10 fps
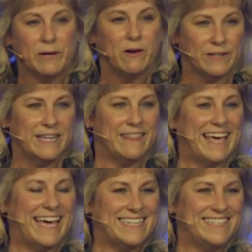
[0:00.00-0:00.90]
We all need
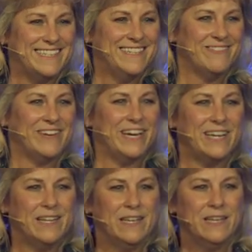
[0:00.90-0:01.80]
that,
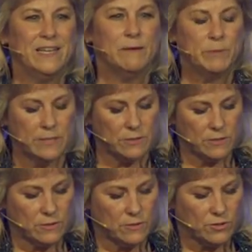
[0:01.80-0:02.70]
right? But
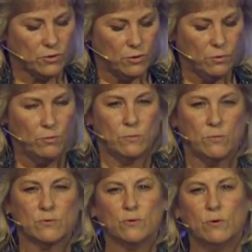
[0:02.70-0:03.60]
soul,
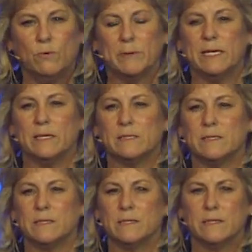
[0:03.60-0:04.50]
soul
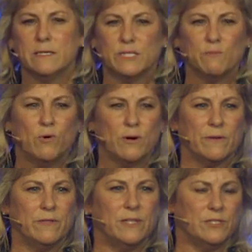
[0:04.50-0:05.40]
peace is
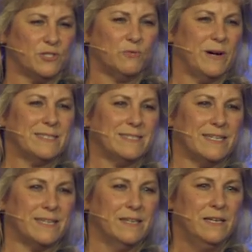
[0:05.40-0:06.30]
more than just
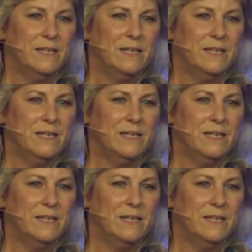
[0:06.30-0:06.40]
resting.